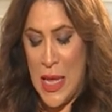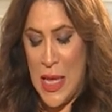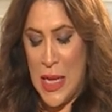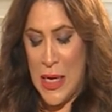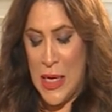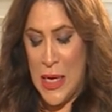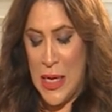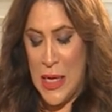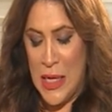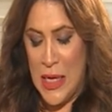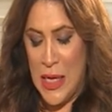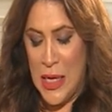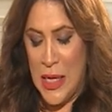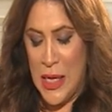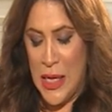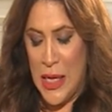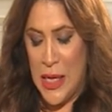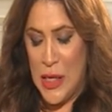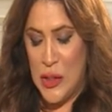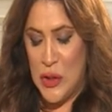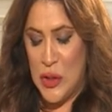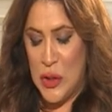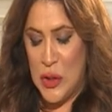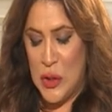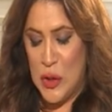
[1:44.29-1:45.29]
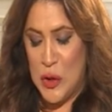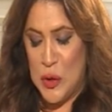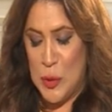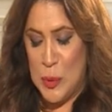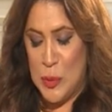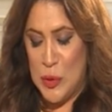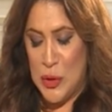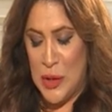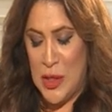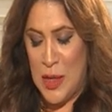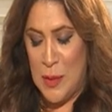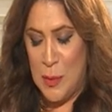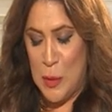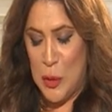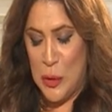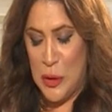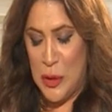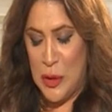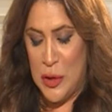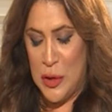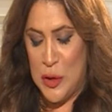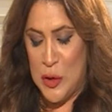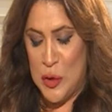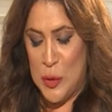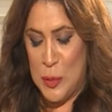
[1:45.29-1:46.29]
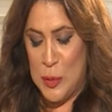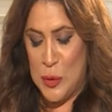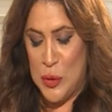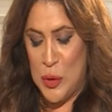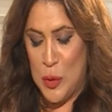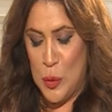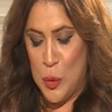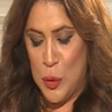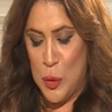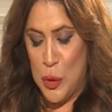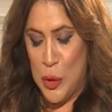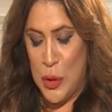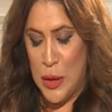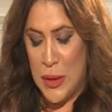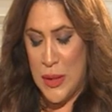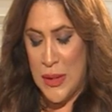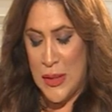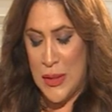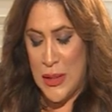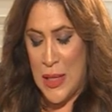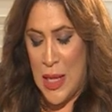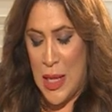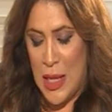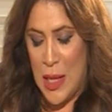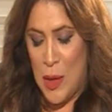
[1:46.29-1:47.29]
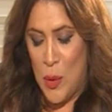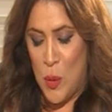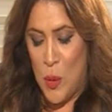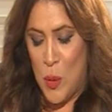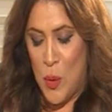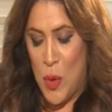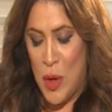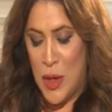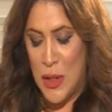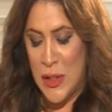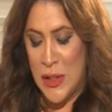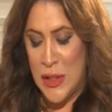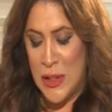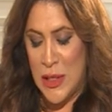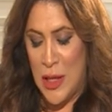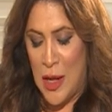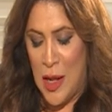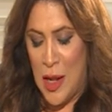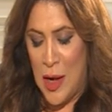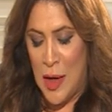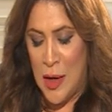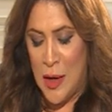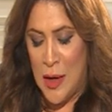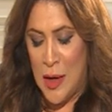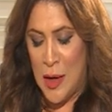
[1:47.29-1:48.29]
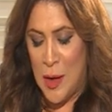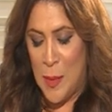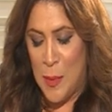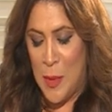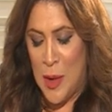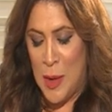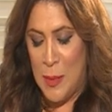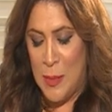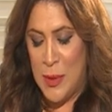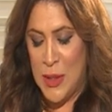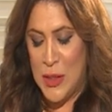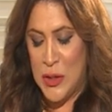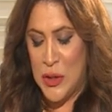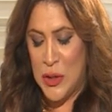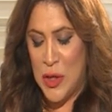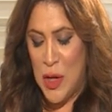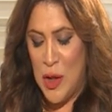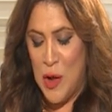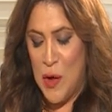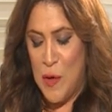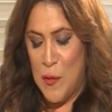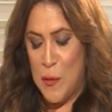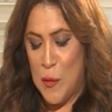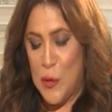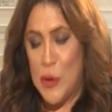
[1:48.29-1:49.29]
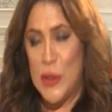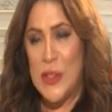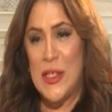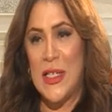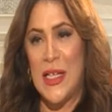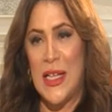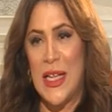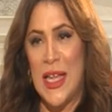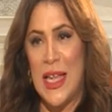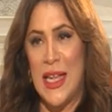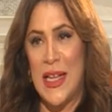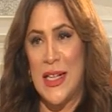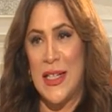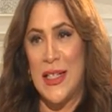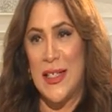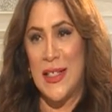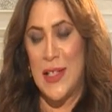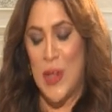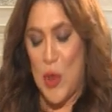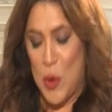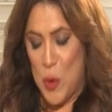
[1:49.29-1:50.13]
linking ancient Egyptian and modern Egyptian works was unpublished for decades.